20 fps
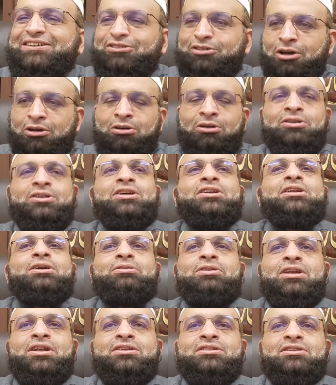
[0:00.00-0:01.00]
You are holding the
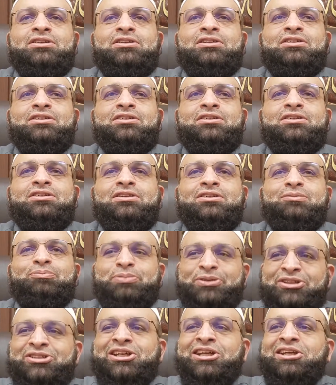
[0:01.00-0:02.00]
wheel and
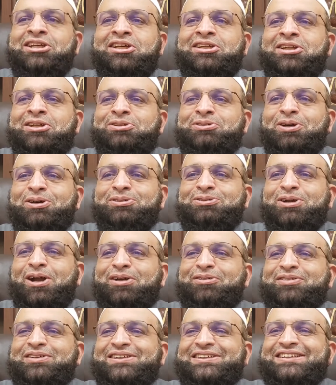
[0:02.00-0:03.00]
pretending that you are
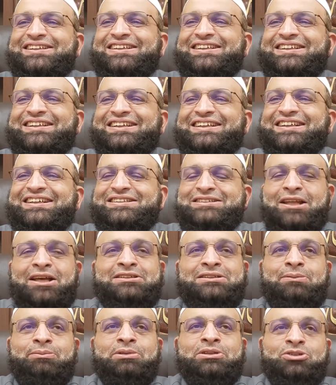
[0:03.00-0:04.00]
driving. It's
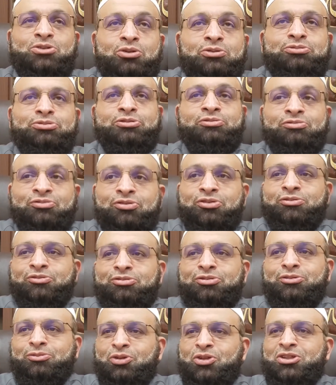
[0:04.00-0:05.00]
like somebody doing vroom, vroom,
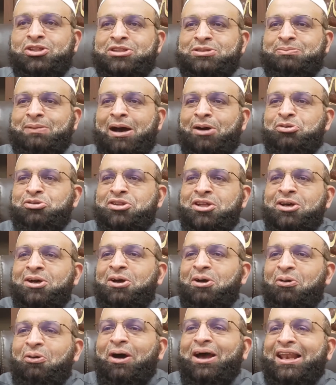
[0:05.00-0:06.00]
vroom with his mouth
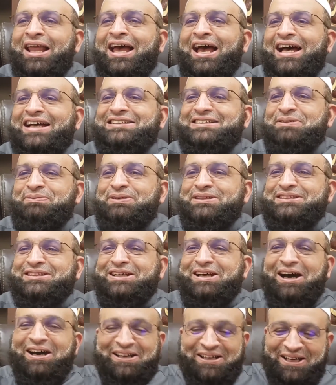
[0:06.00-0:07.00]
while he has the best
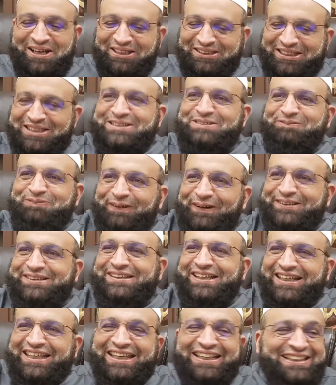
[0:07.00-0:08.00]
car. Just
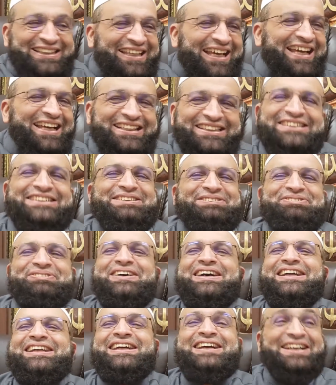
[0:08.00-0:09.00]
put the key in the engine,
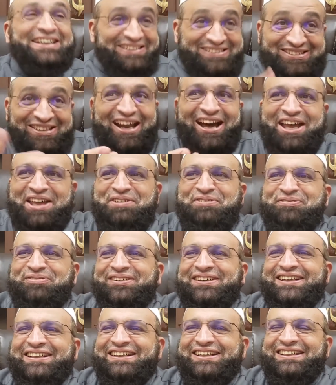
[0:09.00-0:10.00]
man. Drive.
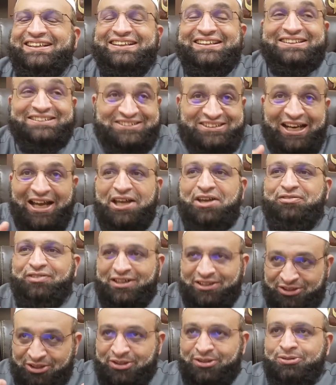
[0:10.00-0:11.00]
Drive
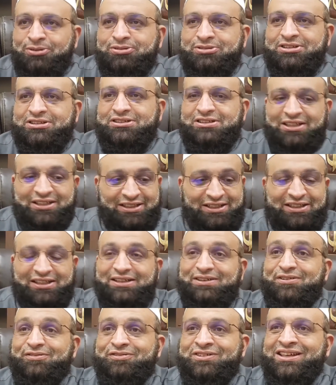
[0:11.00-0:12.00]
and use
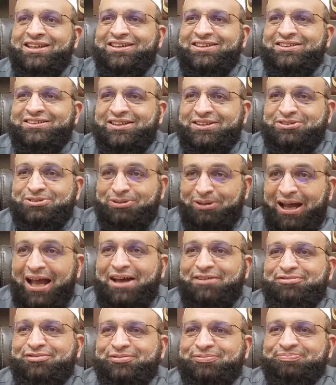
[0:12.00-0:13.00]
the vehicle that you
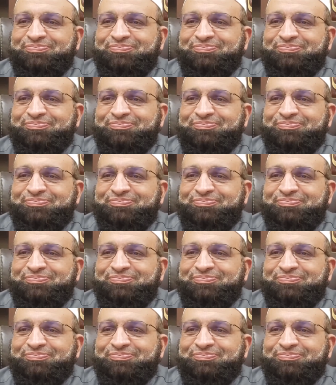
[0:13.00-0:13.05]
have.